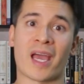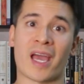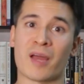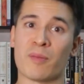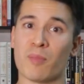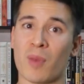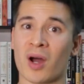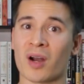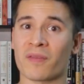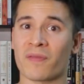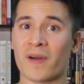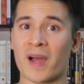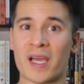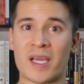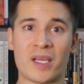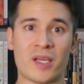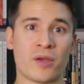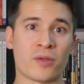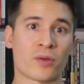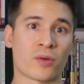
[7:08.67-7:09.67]
and
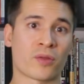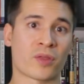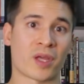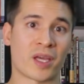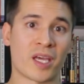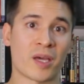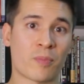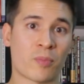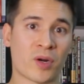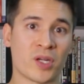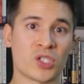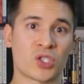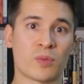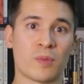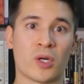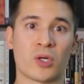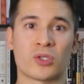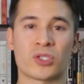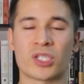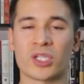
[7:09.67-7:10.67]
modify either the hip range of
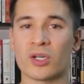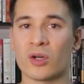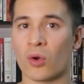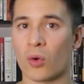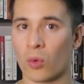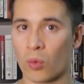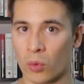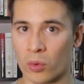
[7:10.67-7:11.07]
motion